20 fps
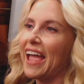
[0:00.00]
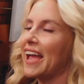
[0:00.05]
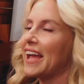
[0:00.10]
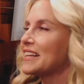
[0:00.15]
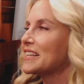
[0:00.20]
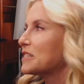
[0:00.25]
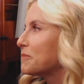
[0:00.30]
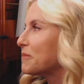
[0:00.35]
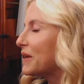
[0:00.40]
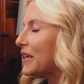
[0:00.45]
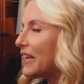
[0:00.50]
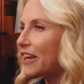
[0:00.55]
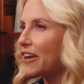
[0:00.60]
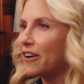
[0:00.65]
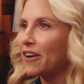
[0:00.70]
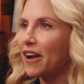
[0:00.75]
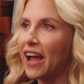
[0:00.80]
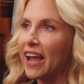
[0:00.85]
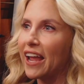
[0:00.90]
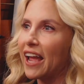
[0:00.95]
had to be
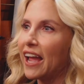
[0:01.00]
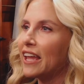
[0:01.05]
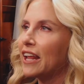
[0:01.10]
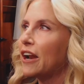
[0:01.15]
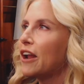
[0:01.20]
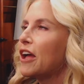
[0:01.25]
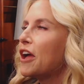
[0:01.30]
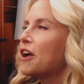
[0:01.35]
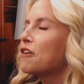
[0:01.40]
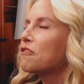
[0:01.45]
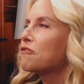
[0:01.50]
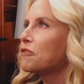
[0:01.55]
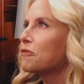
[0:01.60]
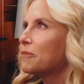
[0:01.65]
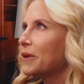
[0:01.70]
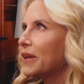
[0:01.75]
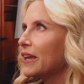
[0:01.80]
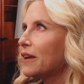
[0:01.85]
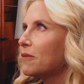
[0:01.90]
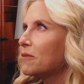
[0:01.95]
here. For
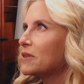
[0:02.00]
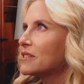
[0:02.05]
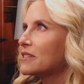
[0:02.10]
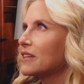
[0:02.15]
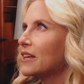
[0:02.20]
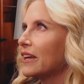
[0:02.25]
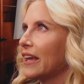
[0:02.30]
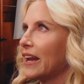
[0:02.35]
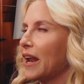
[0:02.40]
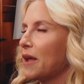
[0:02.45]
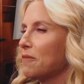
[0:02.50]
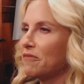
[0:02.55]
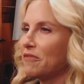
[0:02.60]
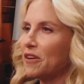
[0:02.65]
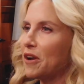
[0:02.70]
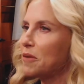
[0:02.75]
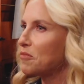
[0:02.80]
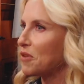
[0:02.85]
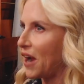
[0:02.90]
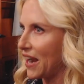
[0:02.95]
me, it was, again, I'm
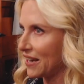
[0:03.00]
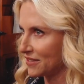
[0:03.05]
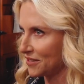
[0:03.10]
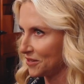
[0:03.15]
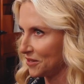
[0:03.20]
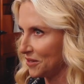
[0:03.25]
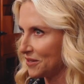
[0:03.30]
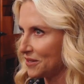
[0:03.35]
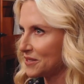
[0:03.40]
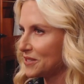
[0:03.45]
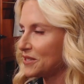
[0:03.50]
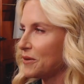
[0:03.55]
very practical.